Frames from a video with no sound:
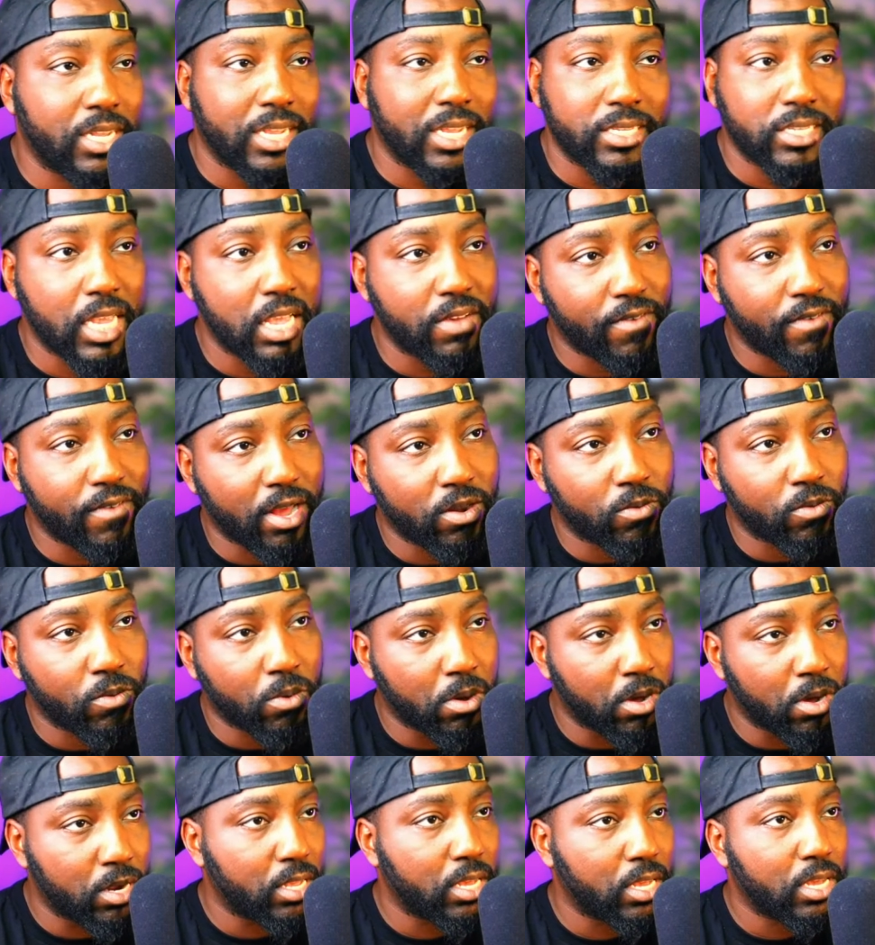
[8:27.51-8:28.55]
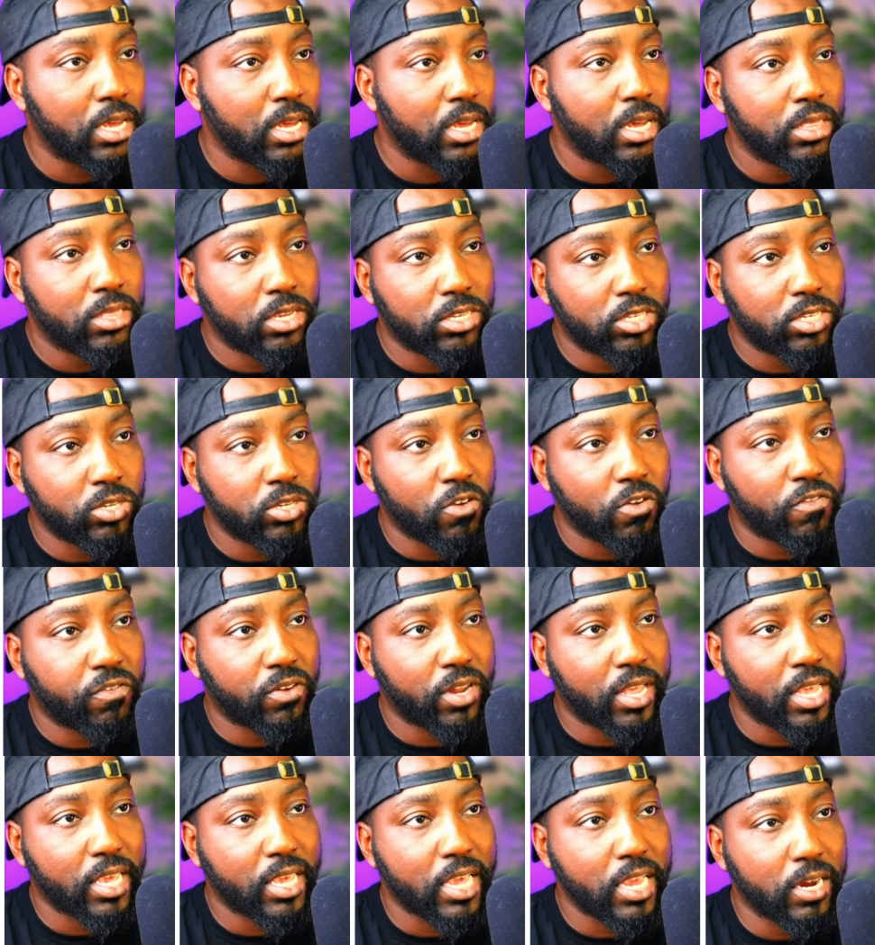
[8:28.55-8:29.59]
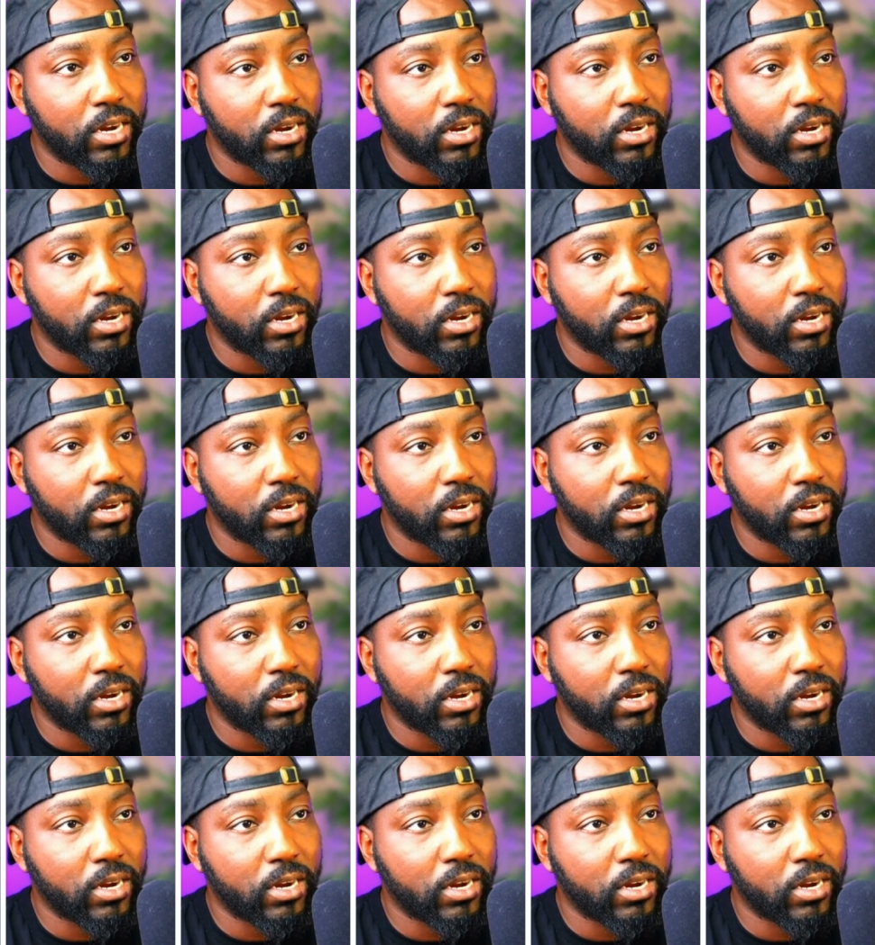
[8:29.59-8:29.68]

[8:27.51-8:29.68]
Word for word: Let's say if I don't want the snowflake